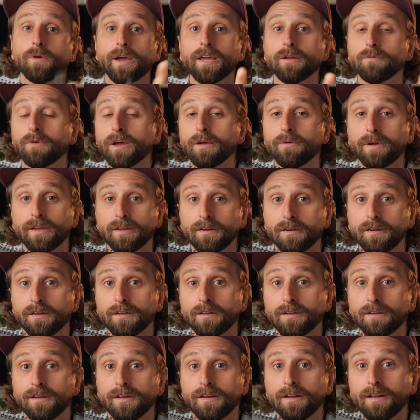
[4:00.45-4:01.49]
Wait.
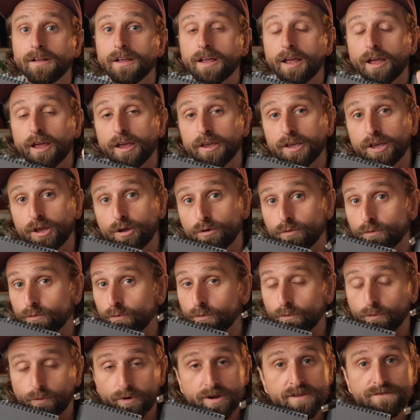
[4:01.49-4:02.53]

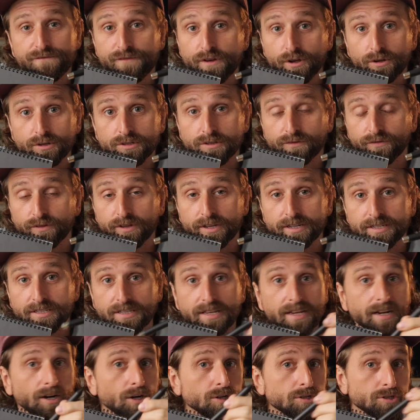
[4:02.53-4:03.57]
Refills for this
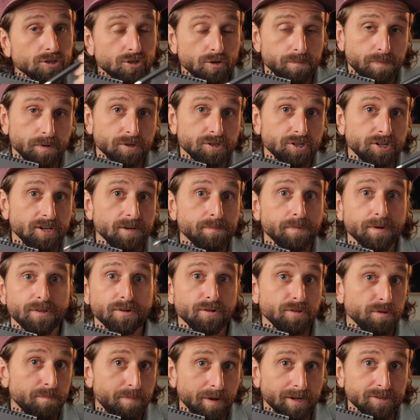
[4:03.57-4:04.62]
thing are super cheap, and
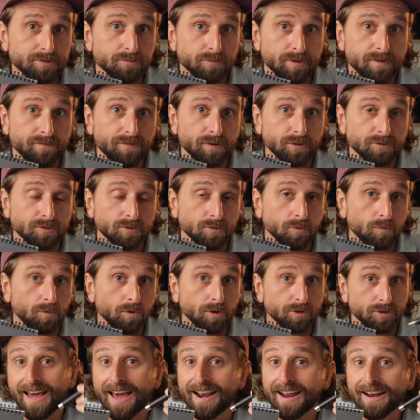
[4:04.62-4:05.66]
they're the best refills in the
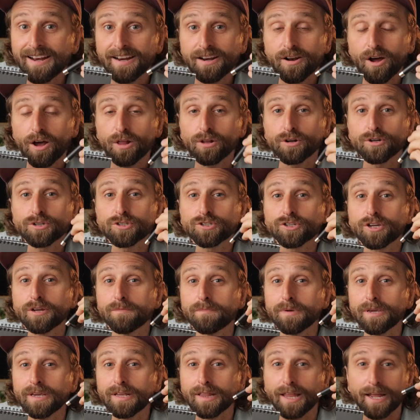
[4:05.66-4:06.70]
world. That $80
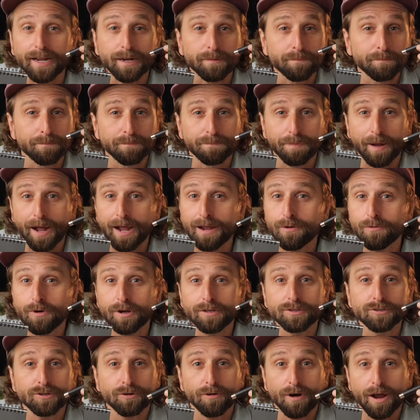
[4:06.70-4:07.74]
could be like buy
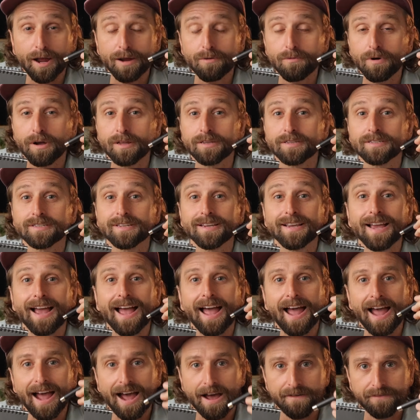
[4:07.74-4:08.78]
once, cry once,
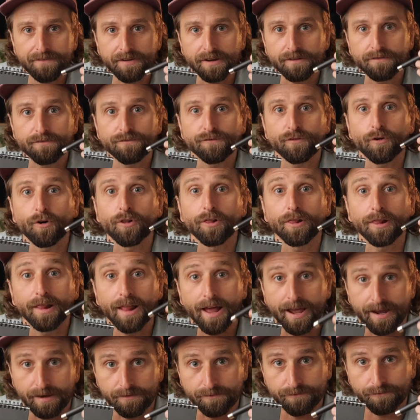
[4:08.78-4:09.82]
have it for
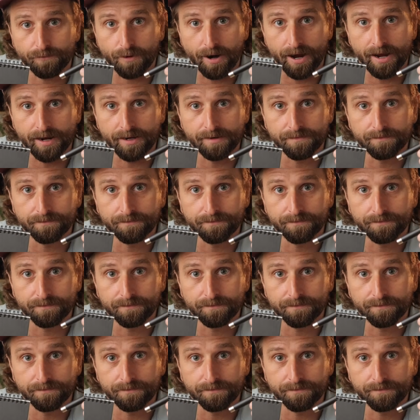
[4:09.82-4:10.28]
life, right?